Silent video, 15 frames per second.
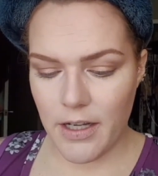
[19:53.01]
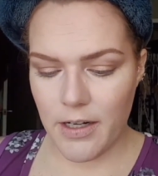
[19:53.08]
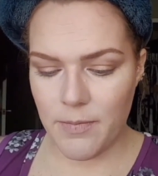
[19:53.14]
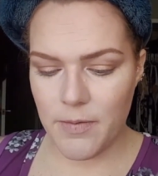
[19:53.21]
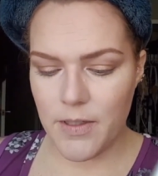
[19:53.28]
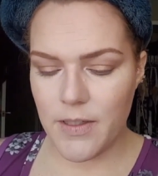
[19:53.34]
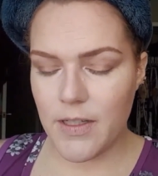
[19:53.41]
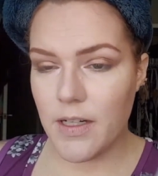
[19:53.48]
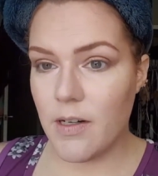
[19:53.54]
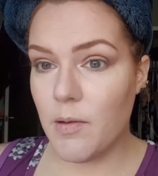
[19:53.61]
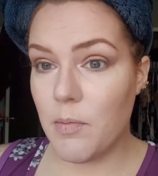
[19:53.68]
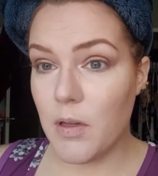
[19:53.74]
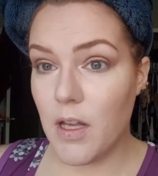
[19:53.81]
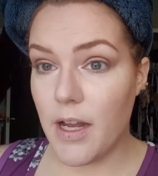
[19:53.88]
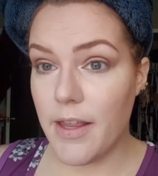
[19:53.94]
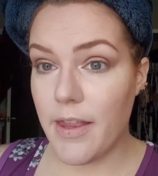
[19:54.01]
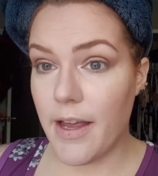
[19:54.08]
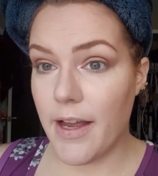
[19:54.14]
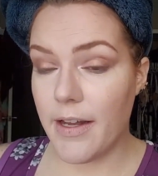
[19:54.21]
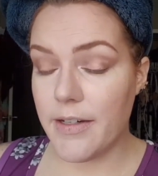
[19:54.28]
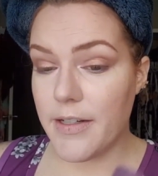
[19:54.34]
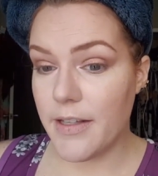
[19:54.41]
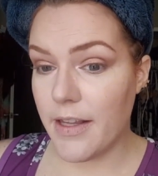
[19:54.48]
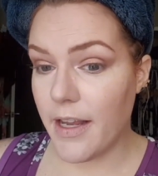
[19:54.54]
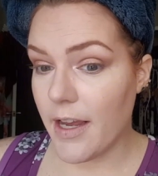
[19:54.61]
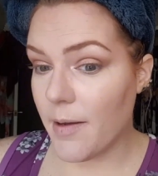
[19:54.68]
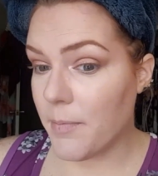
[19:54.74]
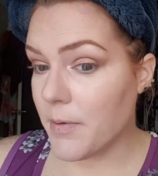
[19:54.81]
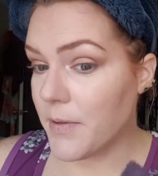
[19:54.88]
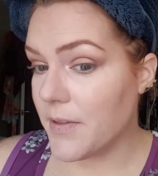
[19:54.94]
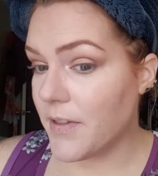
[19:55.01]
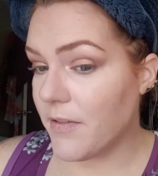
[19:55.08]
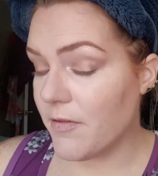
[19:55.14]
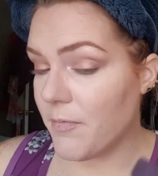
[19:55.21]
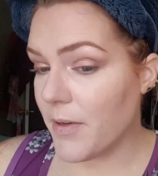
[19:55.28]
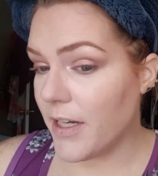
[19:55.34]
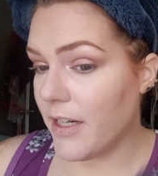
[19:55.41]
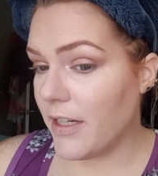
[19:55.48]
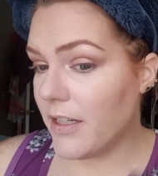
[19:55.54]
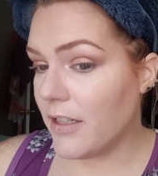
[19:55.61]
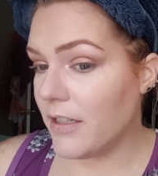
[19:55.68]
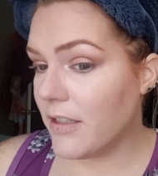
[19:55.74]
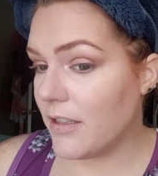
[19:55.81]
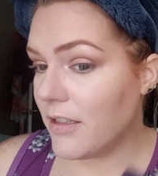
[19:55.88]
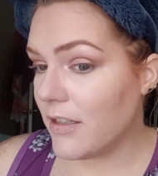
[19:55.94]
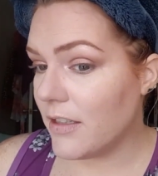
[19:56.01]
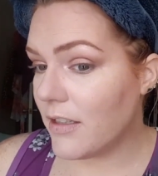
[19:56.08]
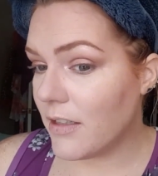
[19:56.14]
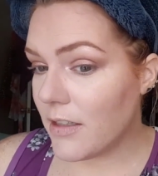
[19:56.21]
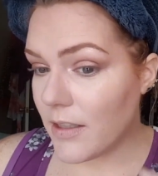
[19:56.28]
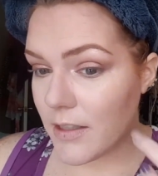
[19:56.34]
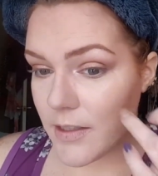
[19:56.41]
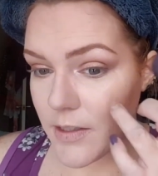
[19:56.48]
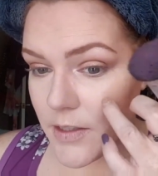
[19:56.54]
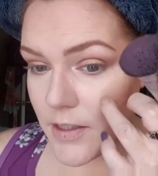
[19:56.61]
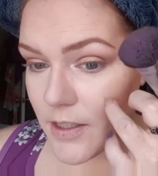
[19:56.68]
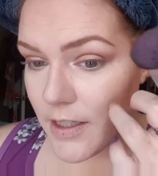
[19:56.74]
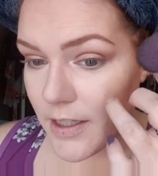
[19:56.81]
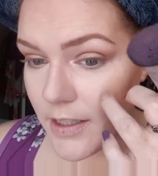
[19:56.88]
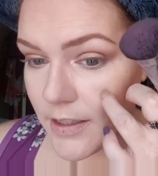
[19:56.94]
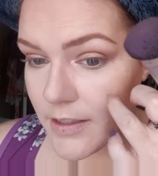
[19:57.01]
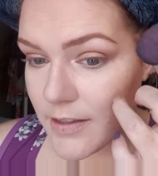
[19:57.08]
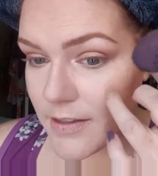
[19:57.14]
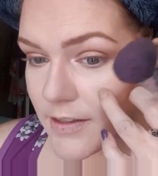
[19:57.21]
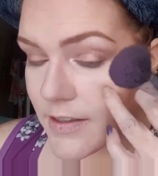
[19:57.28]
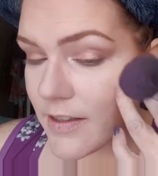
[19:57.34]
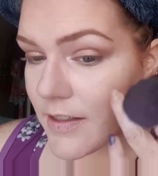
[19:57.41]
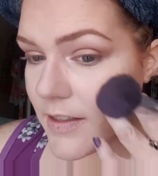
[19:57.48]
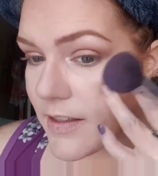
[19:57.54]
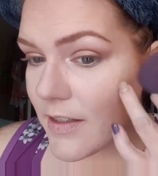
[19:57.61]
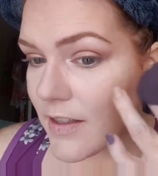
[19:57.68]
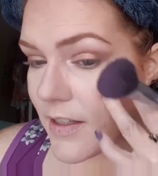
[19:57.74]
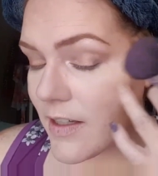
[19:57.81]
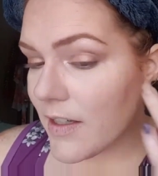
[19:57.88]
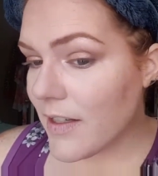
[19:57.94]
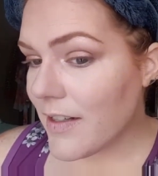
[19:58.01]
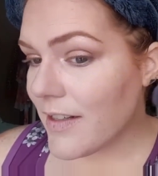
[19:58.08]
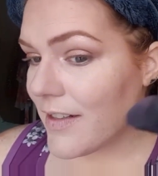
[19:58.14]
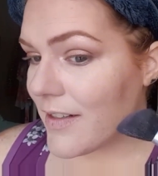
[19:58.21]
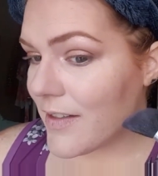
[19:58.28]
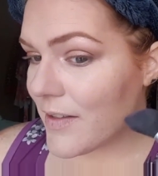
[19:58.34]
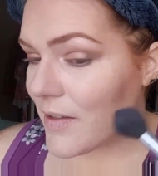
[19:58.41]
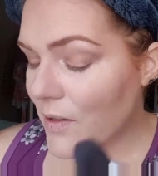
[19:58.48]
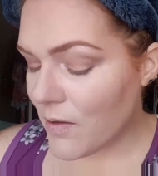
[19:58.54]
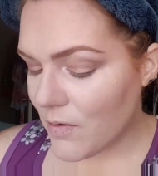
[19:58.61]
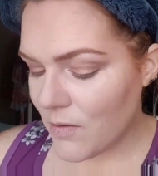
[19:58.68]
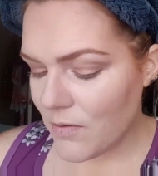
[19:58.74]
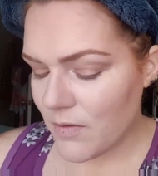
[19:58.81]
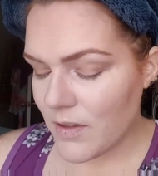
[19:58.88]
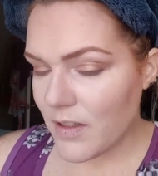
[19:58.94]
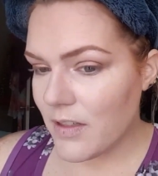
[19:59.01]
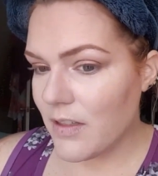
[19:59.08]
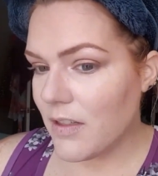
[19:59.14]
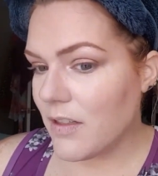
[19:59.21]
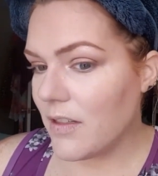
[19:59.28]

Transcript: And I'm just gonna apply that to the apples of my cheeks so